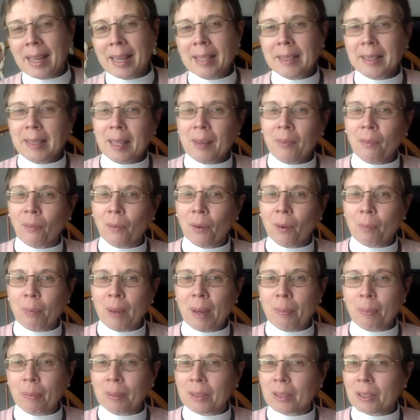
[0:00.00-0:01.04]
easy for
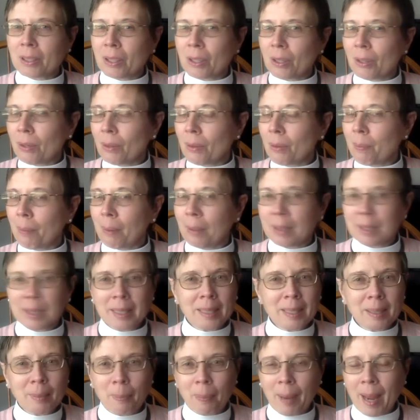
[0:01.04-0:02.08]
people to
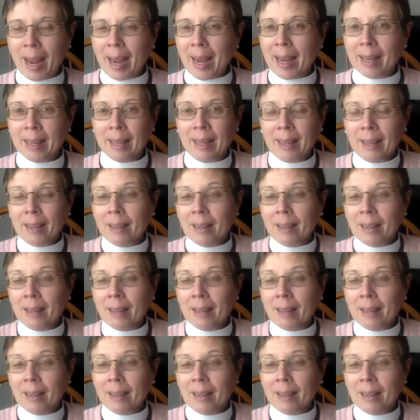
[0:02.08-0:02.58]
participate